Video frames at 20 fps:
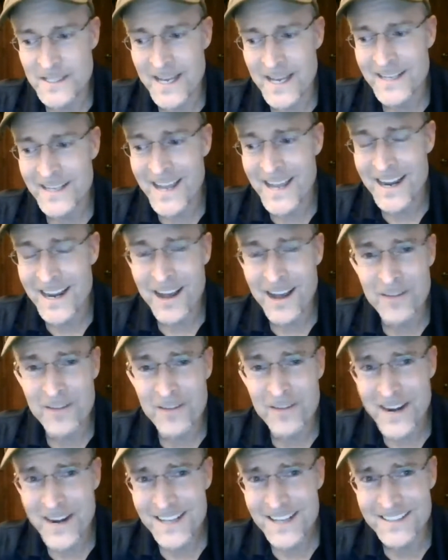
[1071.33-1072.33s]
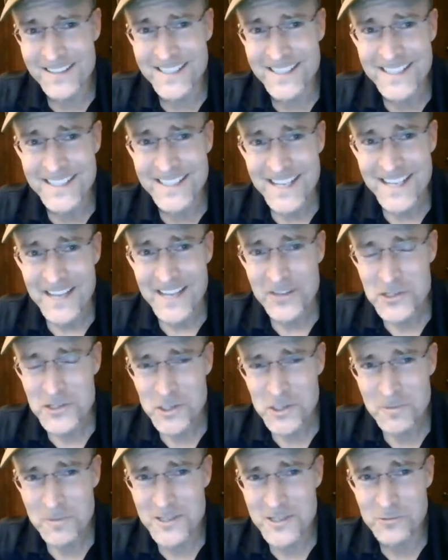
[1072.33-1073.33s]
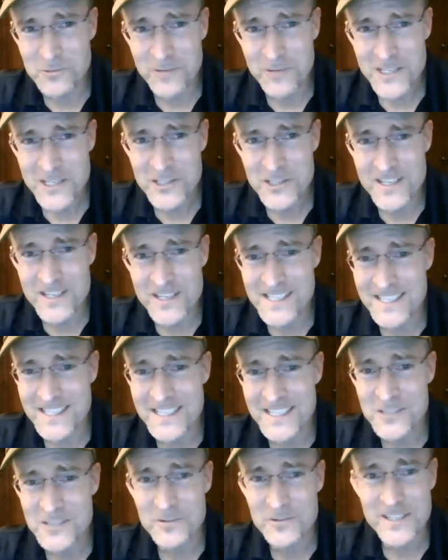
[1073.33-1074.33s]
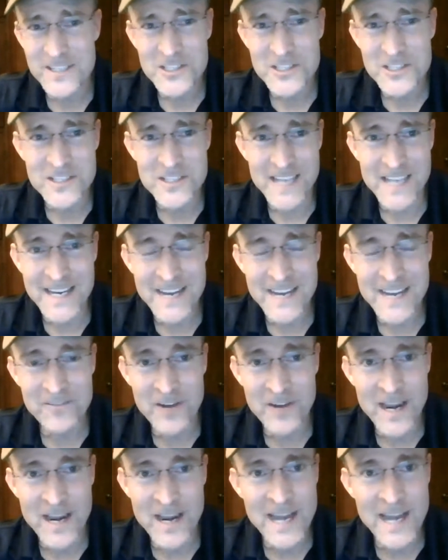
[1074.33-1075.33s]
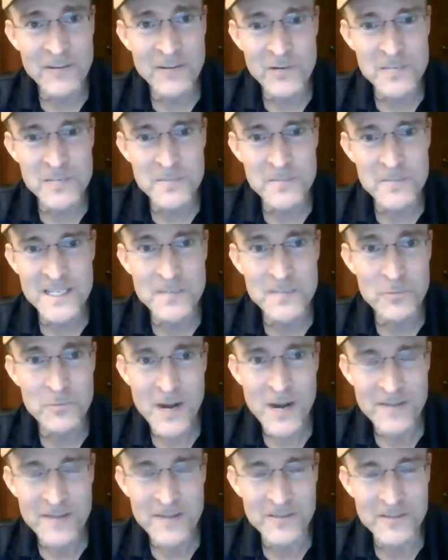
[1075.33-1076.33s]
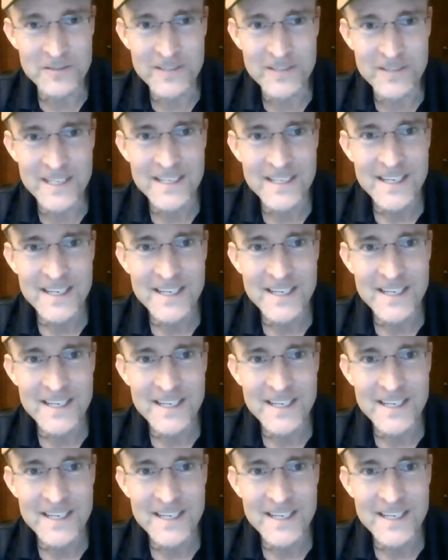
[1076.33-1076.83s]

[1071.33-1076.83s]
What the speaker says: And frankly, there's so much richness in these traditions. I'd hate for anyone to be deprived of it.